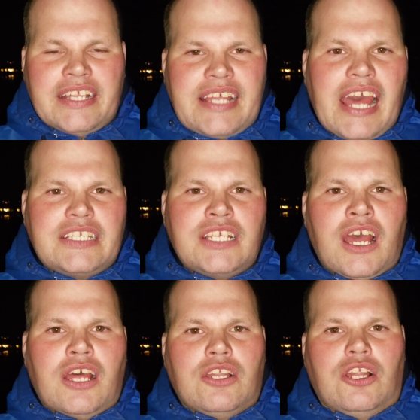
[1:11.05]
That's
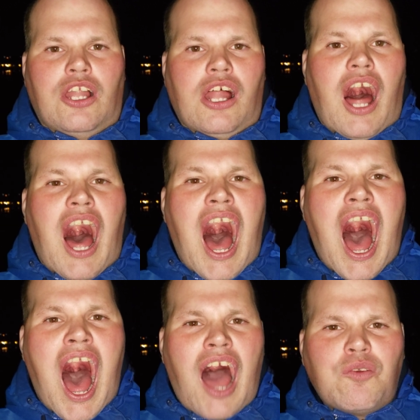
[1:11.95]

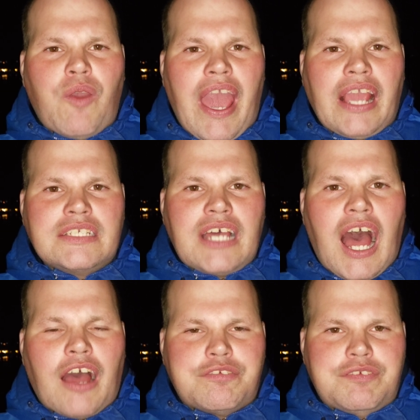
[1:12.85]
long ways
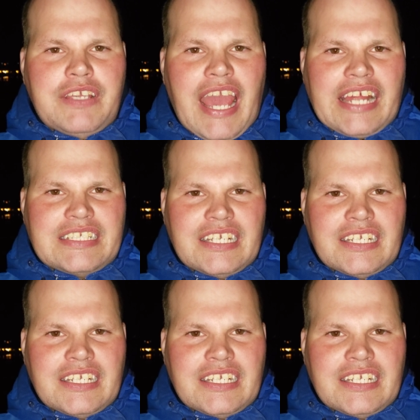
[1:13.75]
off yet.